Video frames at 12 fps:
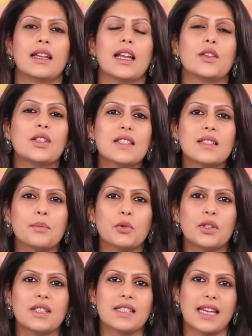Now, this is a
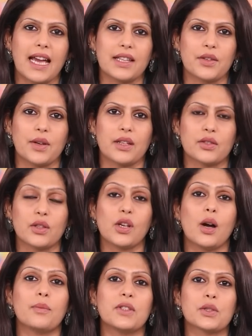Buddhist gathering, so the
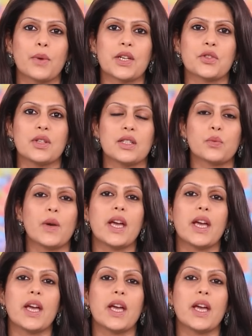obvious question is